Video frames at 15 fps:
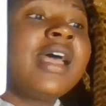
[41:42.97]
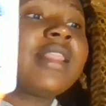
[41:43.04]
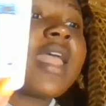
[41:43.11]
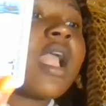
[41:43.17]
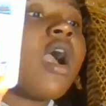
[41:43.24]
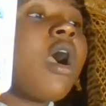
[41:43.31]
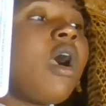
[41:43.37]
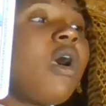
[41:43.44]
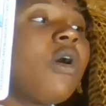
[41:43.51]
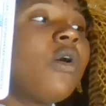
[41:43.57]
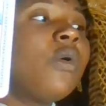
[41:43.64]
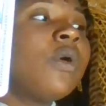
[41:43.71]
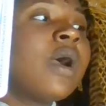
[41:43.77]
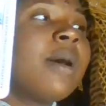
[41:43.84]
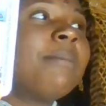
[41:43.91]
like,
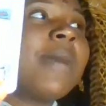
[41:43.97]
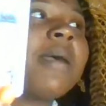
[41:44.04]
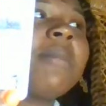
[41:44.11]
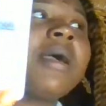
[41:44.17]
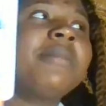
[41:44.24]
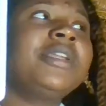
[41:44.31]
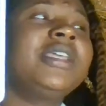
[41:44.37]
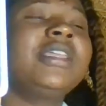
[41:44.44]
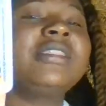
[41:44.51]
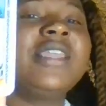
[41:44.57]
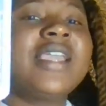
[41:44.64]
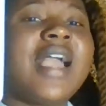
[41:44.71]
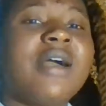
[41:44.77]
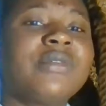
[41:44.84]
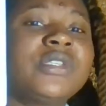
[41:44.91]
oh, my mama didn't
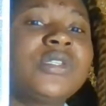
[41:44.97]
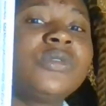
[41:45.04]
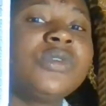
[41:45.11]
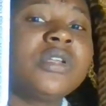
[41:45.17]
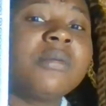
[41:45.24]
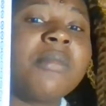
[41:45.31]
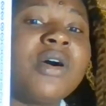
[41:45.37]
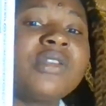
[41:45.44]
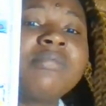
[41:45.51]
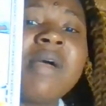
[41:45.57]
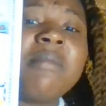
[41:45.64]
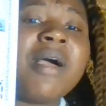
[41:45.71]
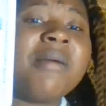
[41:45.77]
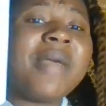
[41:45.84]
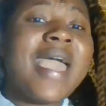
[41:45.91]
think I was doing the most. My
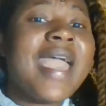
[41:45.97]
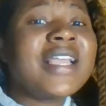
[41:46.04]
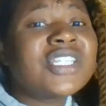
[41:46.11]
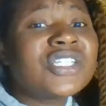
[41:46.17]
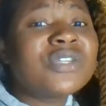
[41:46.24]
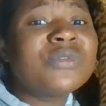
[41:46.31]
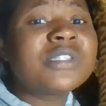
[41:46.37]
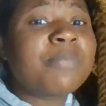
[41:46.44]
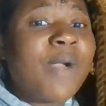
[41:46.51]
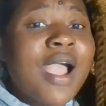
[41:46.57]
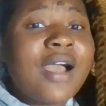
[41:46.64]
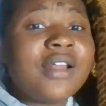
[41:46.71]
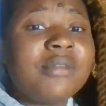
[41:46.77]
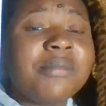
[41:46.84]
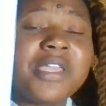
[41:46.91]
mama actually was
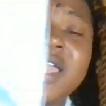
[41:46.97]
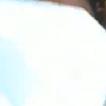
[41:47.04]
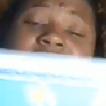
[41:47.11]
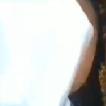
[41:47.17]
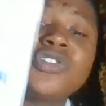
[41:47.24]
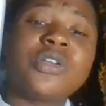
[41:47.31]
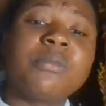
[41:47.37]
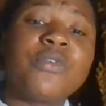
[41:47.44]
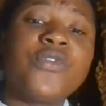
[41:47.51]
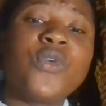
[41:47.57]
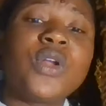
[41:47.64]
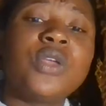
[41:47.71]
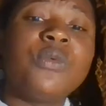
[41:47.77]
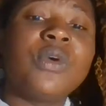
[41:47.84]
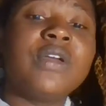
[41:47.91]
proud of me. Angel number
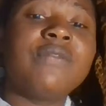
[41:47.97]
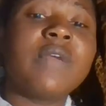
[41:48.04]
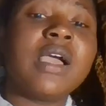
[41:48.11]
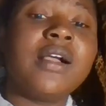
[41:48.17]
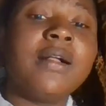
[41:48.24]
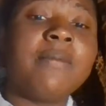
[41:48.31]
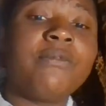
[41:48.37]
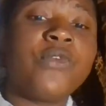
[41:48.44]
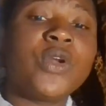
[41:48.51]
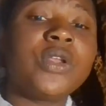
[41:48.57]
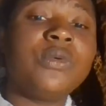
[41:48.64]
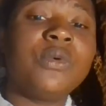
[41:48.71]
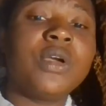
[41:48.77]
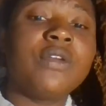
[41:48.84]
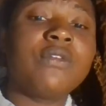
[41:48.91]

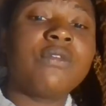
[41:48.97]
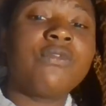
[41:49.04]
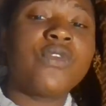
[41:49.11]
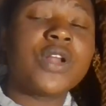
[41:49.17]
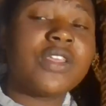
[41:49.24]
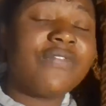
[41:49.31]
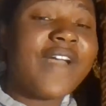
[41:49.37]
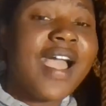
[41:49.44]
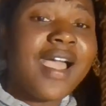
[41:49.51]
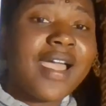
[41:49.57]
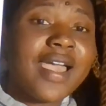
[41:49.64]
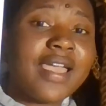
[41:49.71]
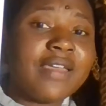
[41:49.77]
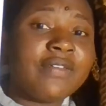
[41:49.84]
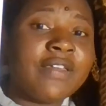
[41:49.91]

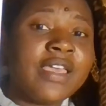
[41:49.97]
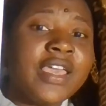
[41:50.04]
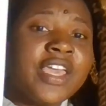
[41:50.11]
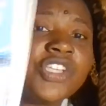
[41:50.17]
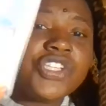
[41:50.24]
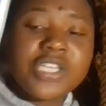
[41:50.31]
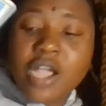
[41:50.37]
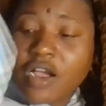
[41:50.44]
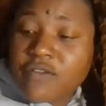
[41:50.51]
4145. She